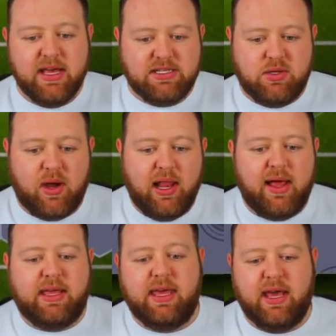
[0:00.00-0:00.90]
So I
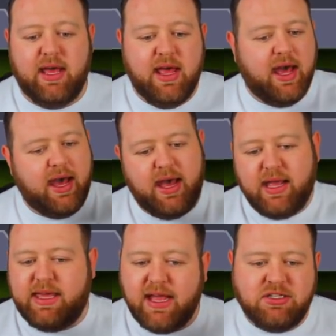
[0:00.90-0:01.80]
like it. Uh,
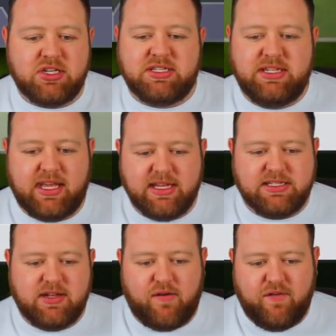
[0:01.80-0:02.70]
again, just sticking
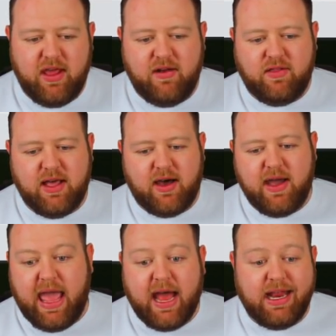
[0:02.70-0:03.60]
stuff in that
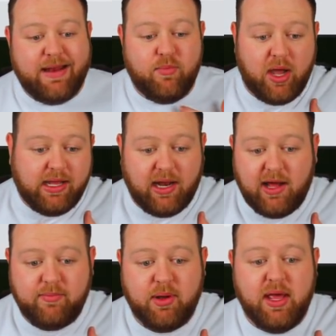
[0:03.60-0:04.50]
I had in my
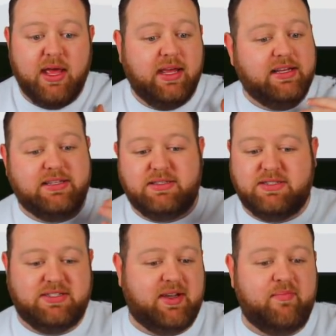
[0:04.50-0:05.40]
club.
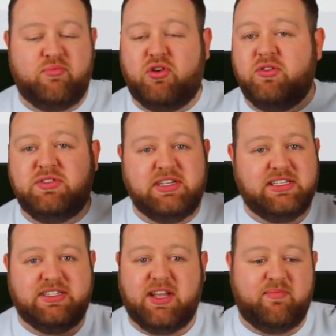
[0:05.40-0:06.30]
Some
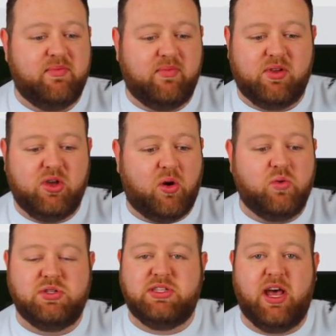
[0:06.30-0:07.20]
bronzes, some
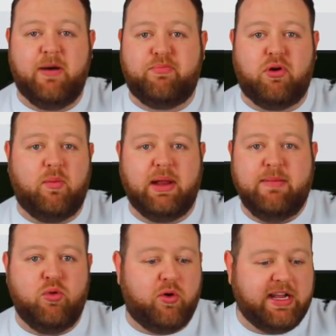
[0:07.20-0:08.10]
golds that are
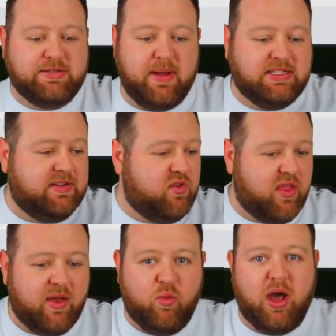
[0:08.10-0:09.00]
probably more expensive than
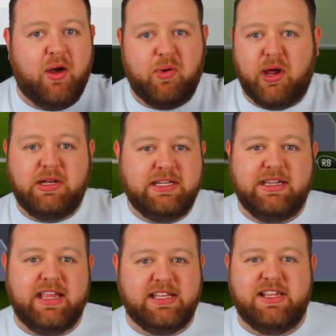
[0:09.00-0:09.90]
they were when I
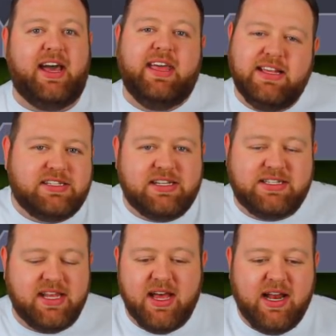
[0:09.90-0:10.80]
did this. Like, it's
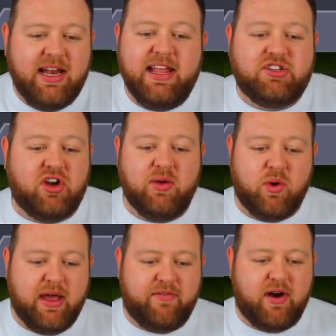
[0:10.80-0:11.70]
just literally
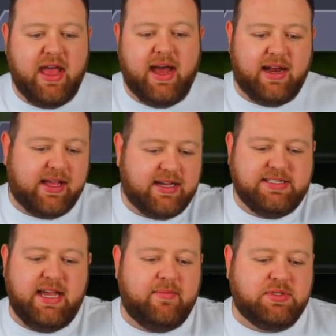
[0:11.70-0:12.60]
whatever I had. Like, I
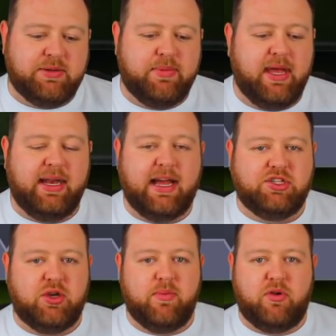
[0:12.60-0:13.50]
see I'm submitting
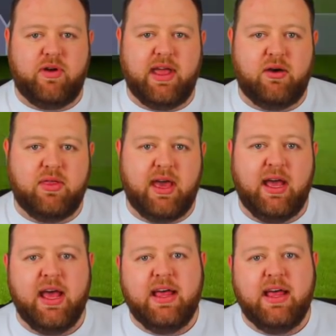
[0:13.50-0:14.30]
Nacho Monreal there.